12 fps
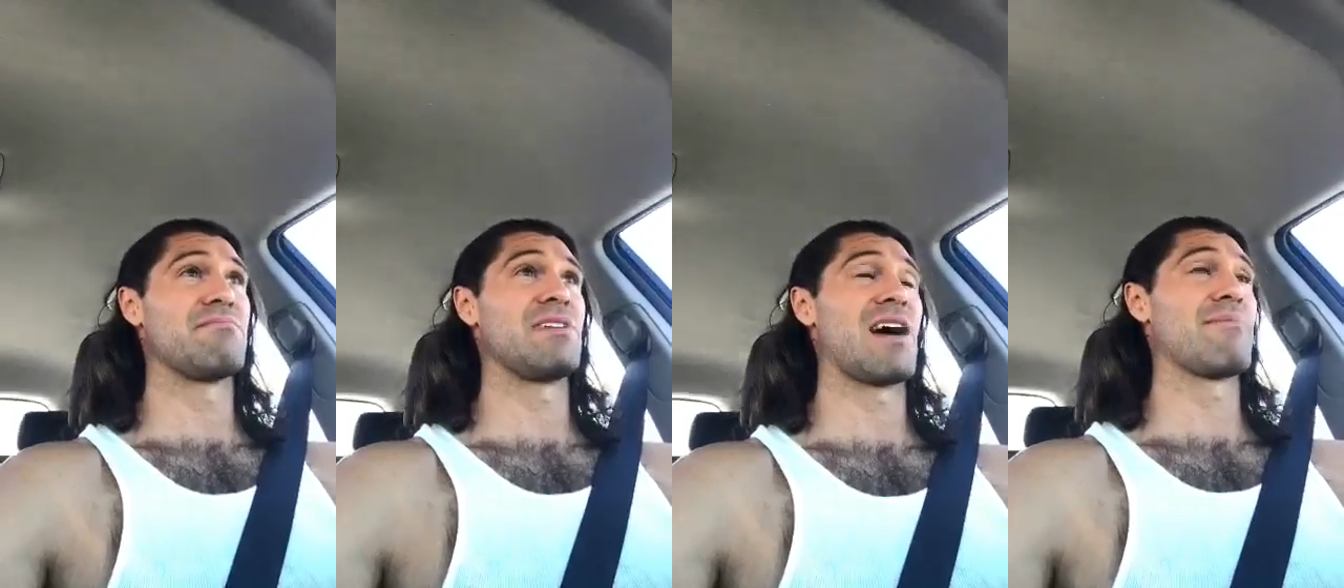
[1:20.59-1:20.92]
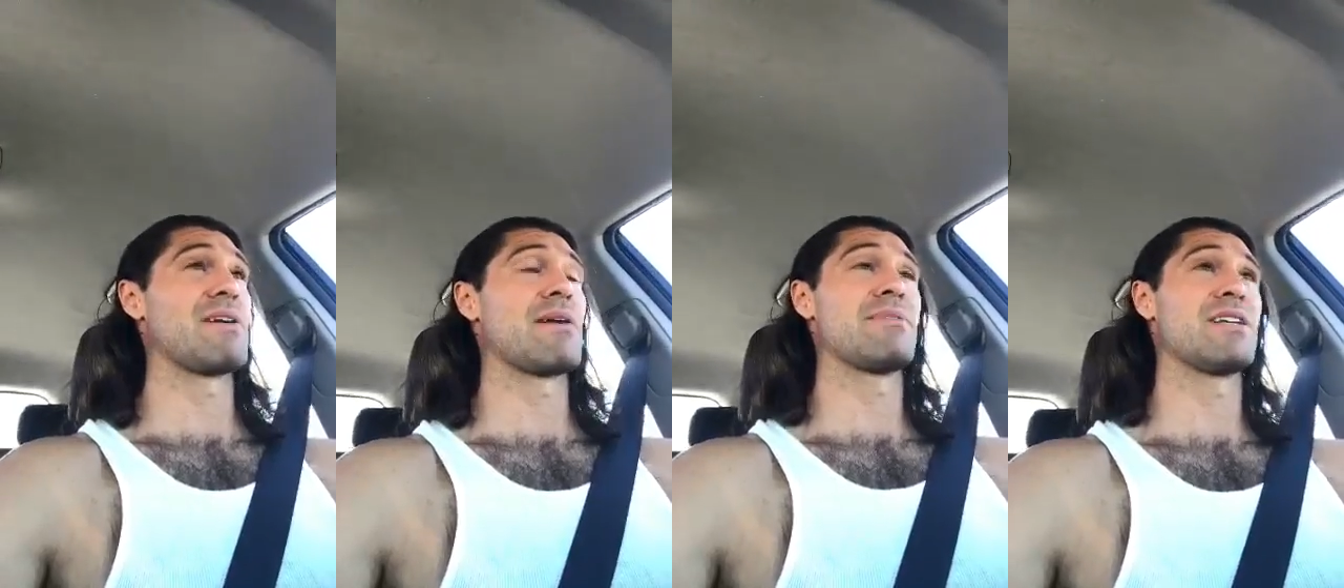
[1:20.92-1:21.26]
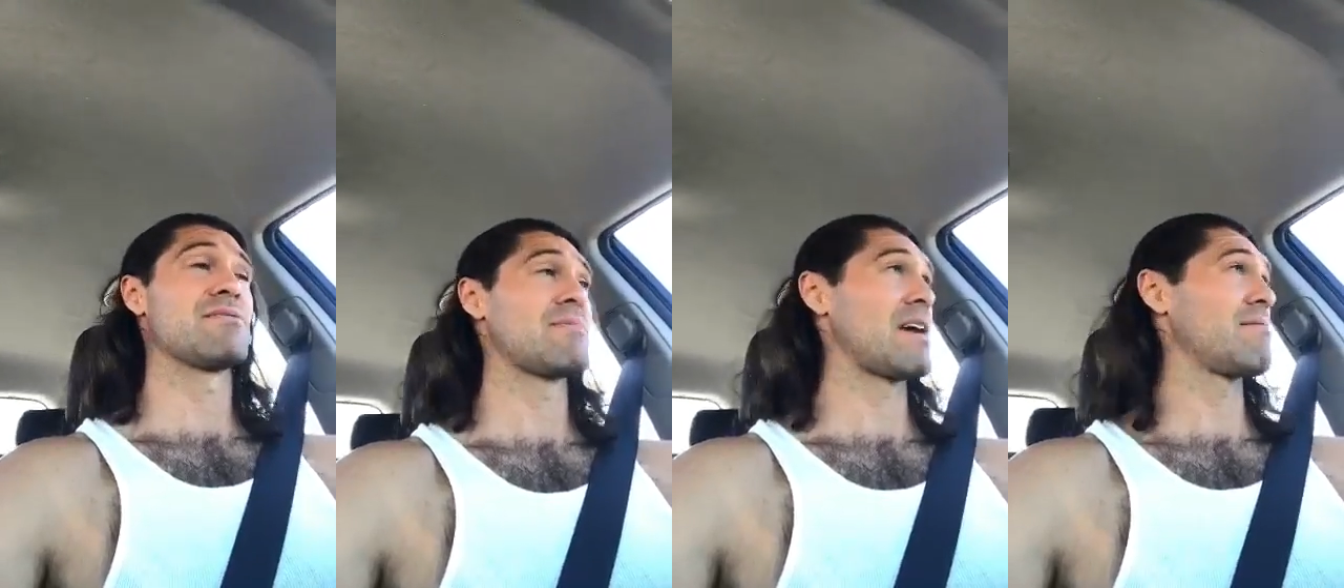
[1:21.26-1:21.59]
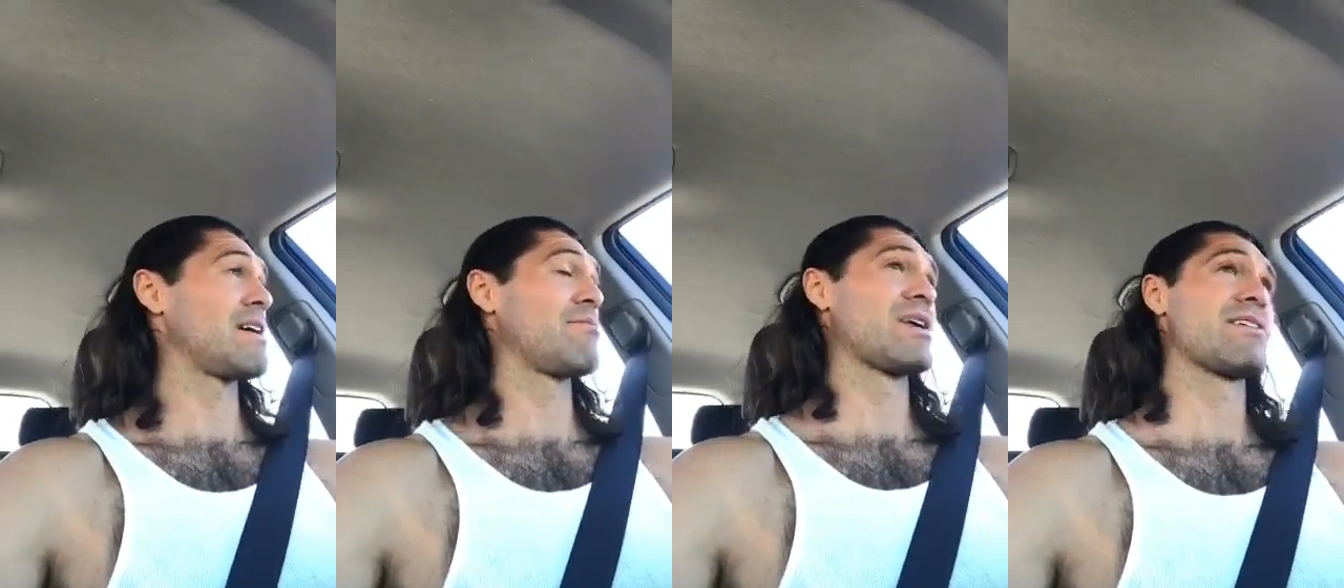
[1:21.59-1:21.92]
Yeah, I've, I've, been a, I,
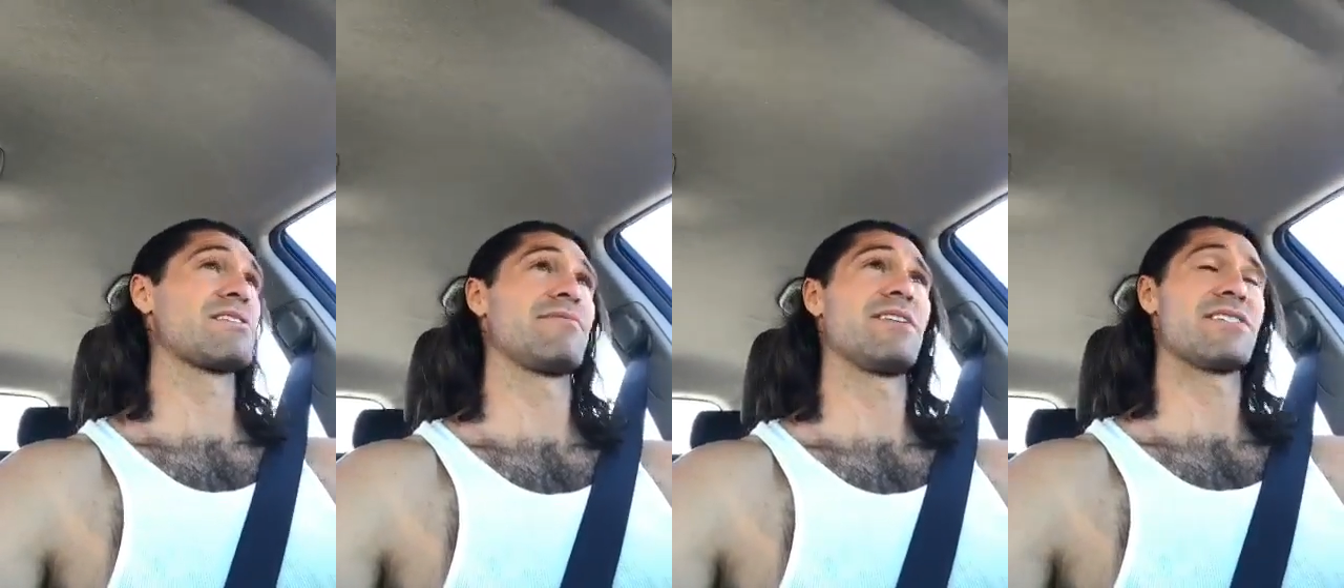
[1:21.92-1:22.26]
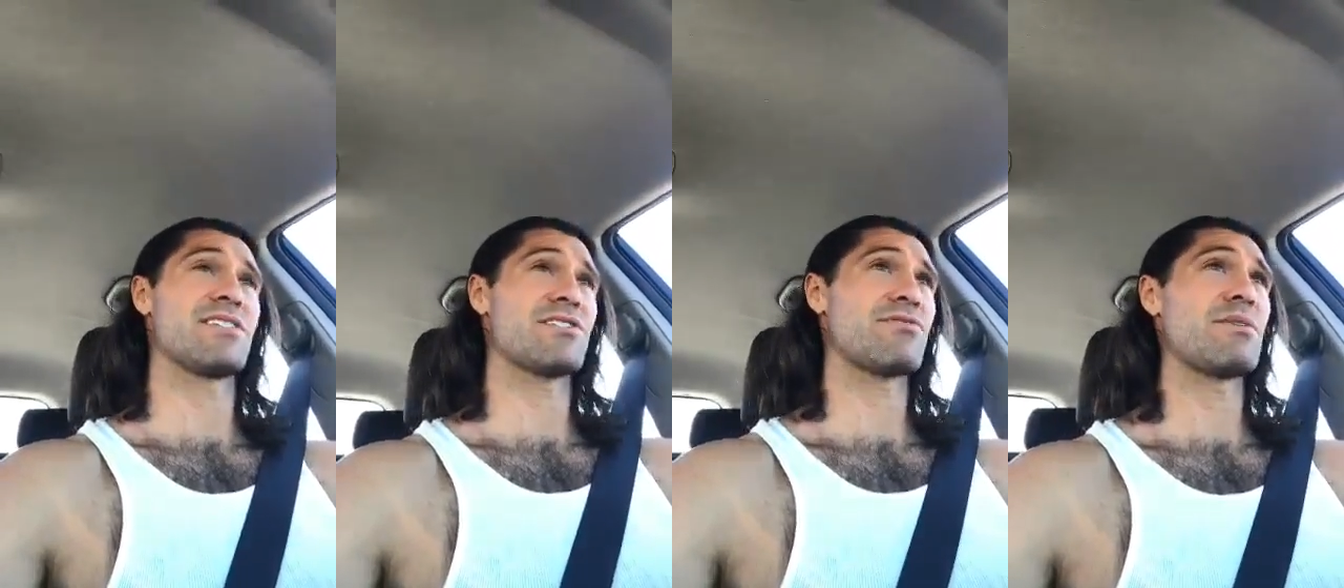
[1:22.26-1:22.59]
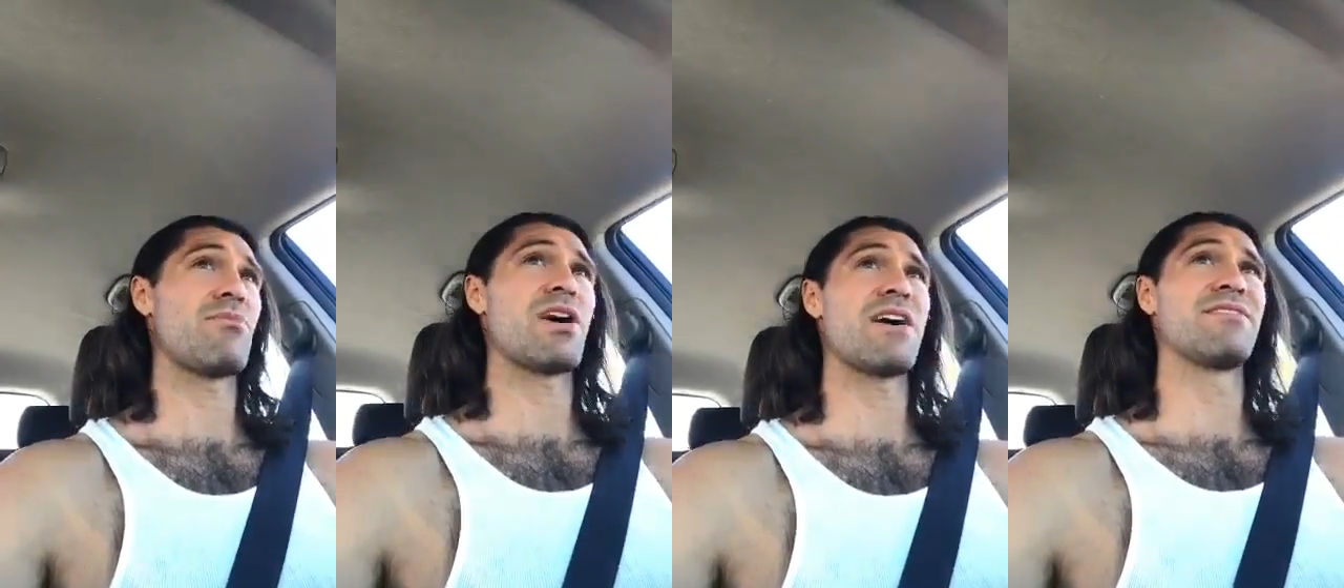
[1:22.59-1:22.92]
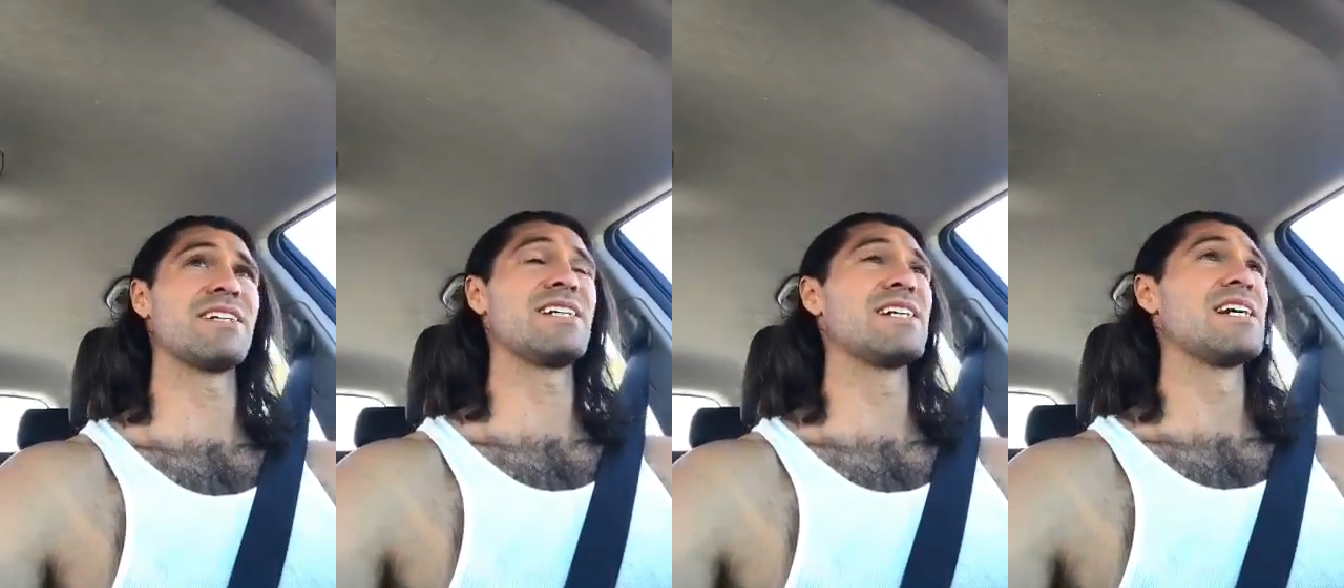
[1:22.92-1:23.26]
when I was in the fitness industry more
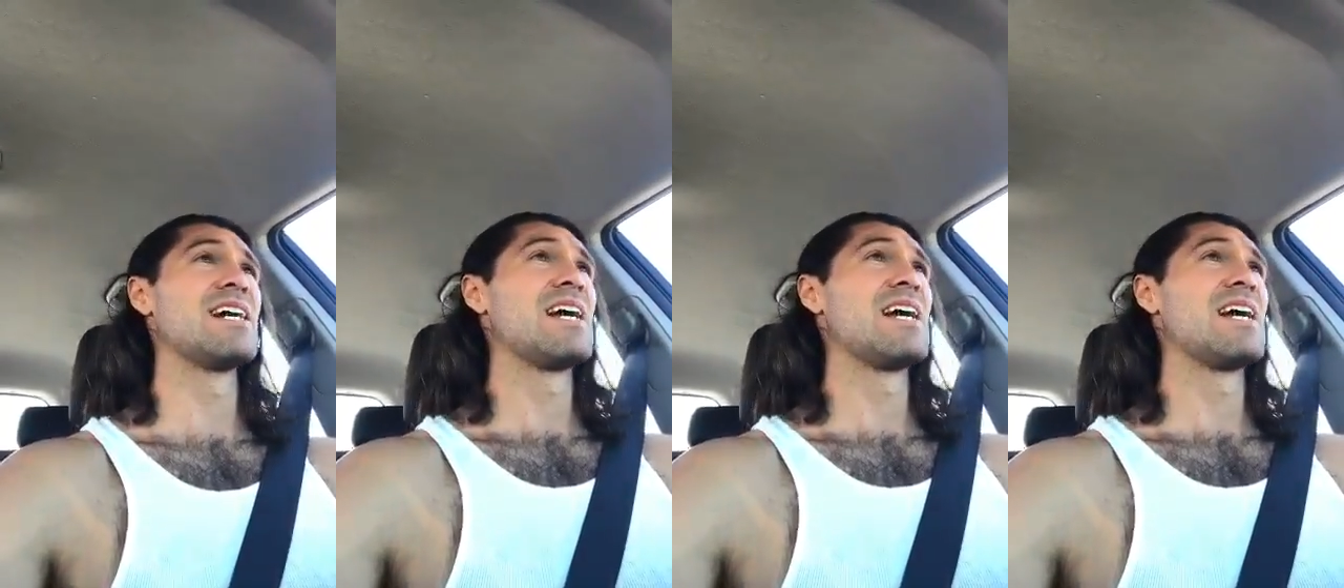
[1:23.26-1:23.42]
heavily.